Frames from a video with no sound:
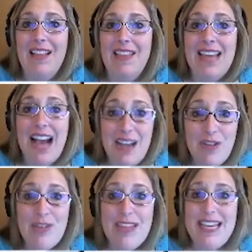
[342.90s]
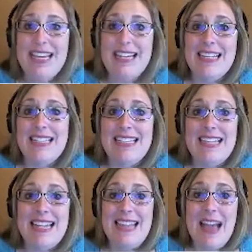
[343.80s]
The other thing is
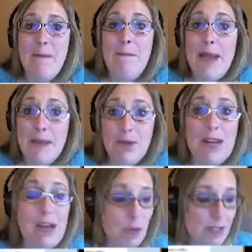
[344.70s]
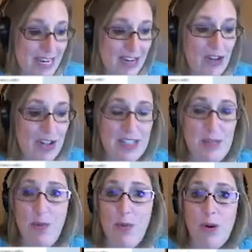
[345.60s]
that memory retention is
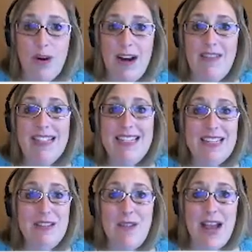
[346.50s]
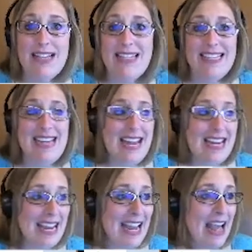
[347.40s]
poor, and this is
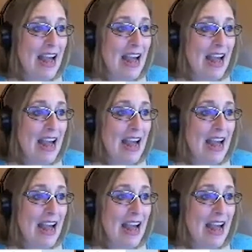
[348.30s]
fascinating.